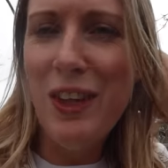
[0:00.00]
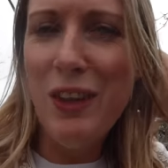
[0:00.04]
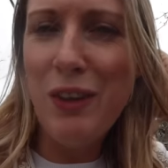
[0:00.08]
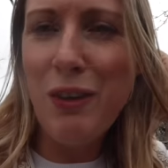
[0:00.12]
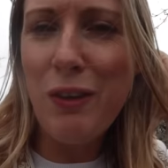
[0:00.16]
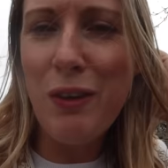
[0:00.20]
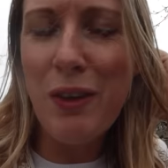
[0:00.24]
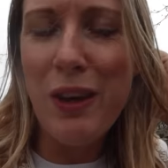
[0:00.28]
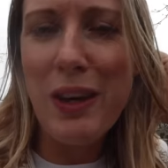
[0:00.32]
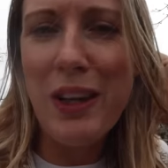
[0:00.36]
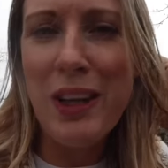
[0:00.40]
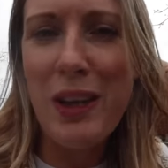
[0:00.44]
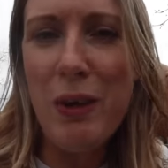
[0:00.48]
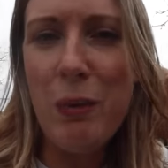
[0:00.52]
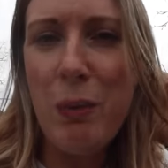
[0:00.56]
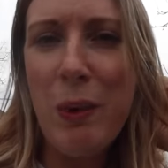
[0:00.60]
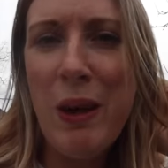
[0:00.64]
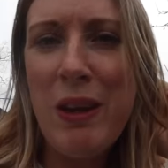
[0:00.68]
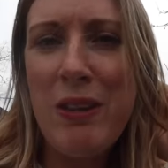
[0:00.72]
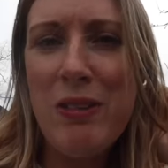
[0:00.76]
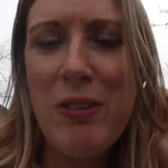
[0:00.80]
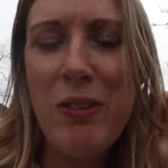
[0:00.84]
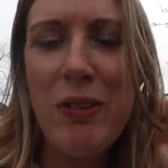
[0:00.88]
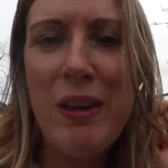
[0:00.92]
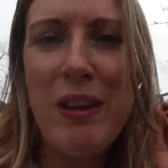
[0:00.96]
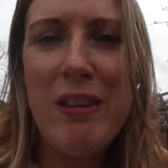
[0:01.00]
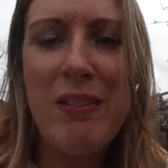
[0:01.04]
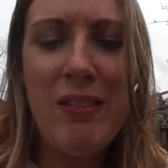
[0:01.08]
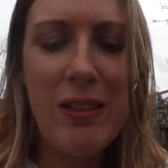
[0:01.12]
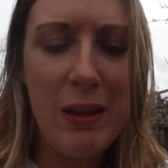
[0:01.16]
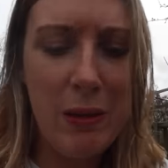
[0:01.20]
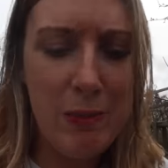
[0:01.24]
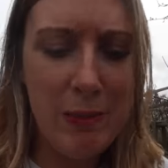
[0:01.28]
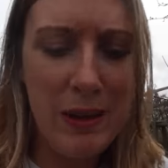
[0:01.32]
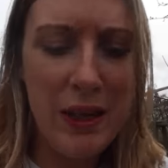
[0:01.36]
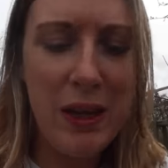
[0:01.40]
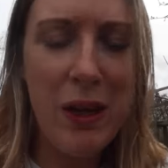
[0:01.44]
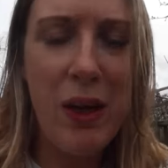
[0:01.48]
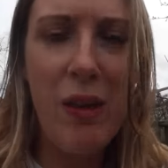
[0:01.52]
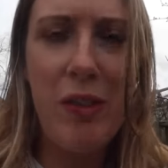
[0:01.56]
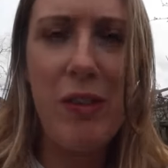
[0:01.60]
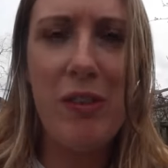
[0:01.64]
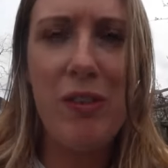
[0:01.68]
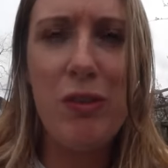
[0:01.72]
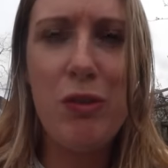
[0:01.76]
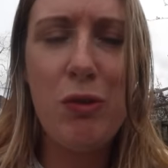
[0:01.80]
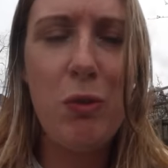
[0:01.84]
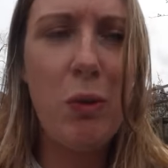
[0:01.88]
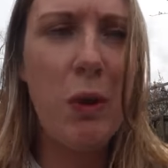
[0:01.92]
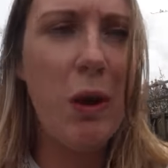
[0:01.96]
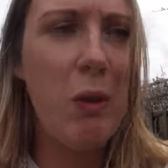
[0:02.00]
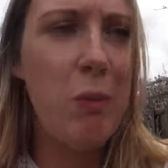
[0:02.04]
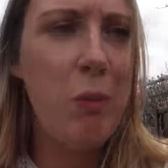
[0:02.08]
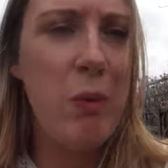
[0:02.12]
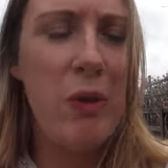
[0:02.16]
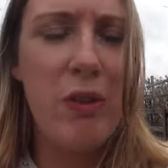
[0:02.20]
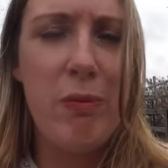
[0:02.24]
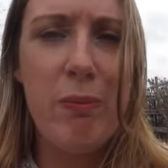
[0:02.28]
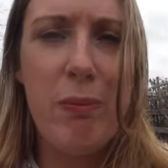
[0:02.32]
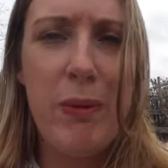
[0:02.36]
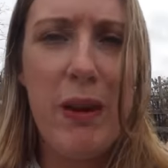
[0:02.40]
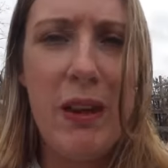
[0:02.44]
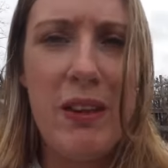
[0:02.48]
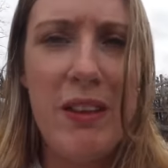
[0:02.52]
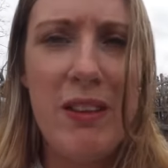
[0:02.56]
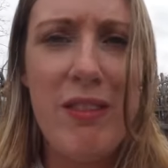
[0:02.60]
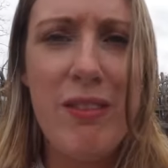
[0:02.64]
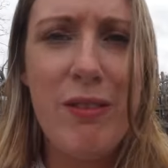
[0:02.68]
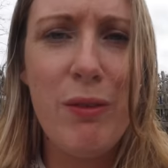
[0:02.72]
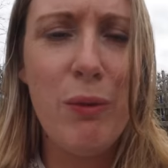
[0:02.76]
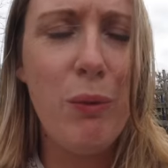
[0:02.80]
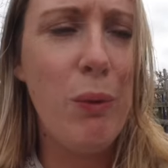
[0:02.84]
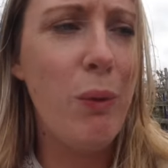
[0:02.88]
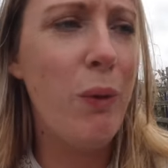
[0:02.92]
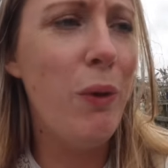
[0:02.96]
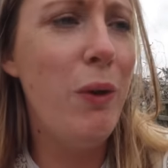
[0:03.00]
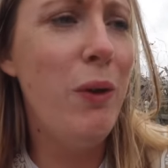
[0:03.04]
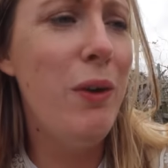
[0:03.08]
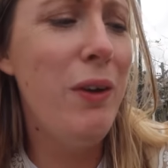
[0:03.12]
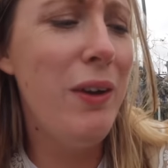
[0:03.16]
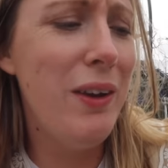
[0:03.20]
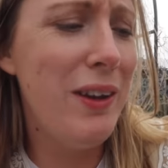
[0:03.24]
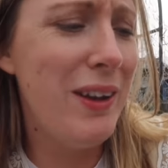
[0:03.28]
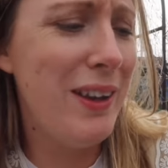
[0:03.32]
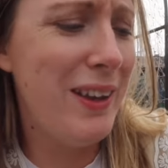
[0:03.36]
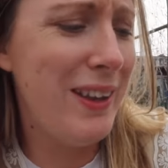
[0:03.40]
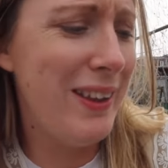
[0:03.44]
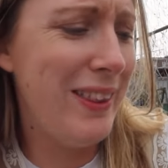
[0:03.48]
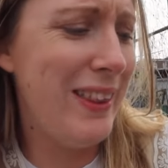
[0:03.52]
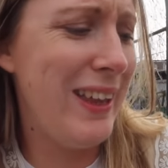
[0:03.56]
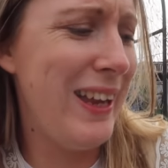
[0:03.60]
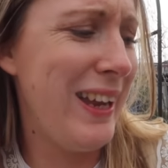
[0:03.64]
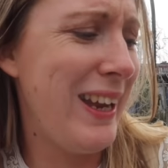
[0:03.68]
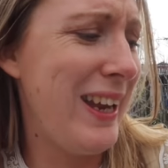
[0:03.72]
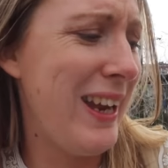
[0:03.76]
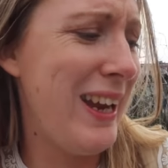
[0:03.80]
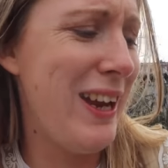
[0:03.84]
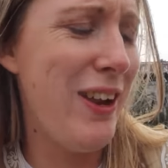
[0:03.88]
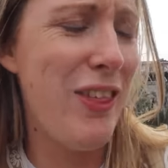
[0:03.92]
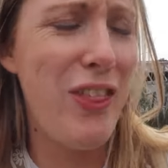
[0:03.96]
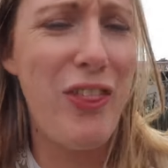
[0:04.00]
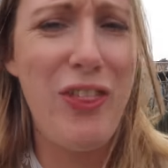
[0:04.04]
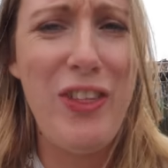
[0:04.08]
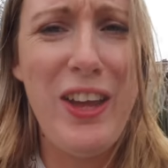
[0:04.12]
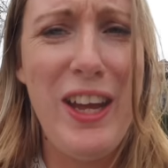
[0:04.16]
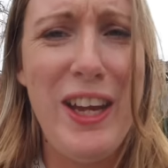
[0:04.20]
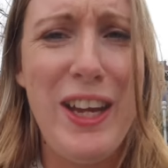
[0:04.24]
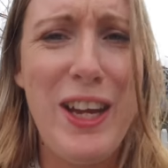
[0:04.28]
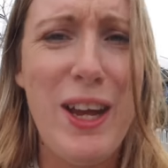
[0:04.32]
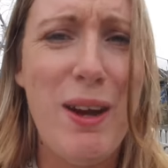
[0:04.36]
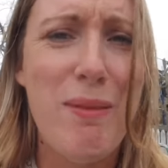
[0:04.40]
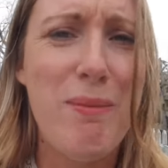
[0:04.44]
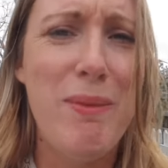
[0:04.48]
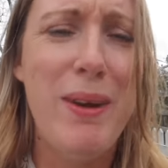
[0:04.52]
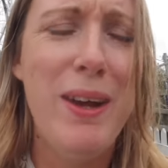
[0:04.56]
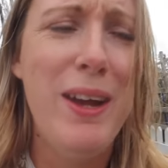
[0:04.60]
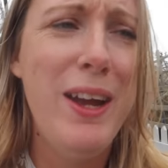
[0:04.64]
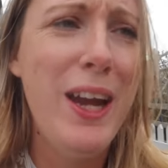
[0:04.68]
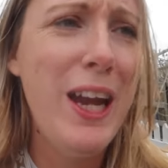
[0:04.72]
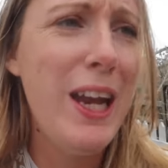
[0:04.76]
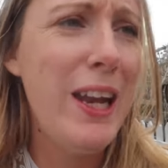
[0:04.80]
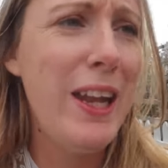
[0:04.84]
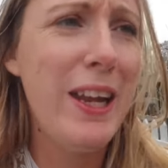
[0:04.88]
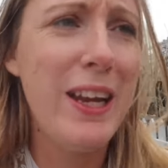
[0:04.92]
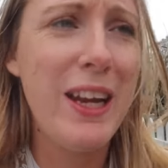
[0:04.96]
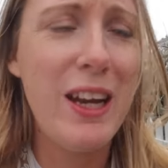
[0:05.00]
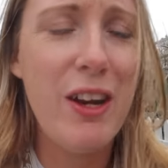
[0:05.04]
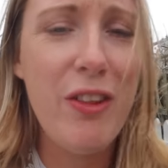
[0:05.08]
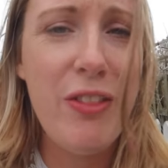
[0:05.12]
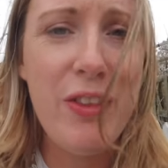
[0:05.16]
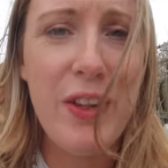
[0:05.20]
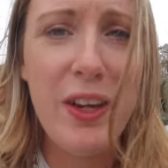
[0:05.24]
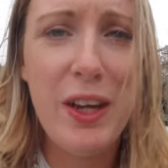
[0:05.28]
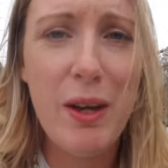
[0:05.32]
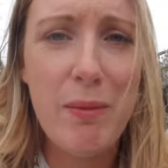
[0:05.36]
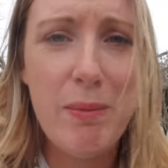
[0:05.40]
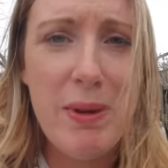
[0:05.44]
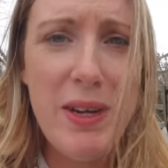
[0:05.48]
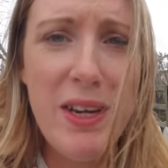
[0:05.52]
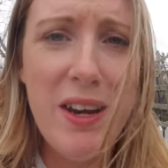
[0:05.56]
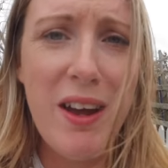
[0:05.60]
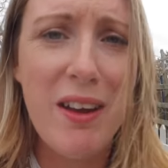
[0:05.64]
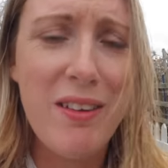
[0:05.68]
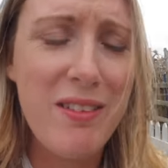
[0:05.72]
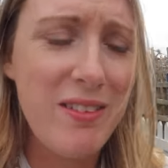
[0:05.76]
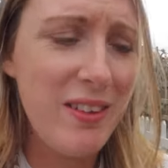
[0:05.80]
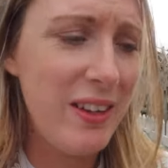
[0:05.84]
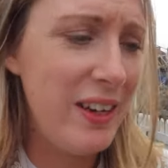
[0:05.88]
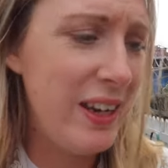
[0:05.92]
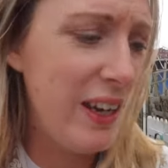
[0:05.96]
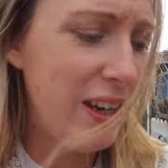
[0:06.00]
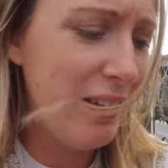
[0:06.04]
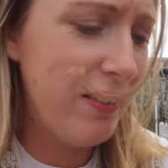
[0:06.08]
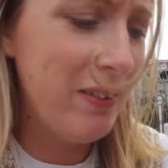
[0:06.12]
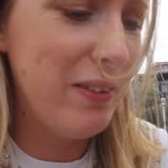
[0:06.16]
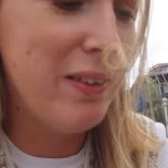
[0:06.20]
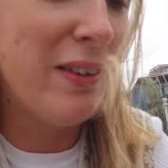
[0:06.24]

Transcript: Crikey, wait till they see me cut this twine with a bloody saw. They're going to think I'm a nutter now.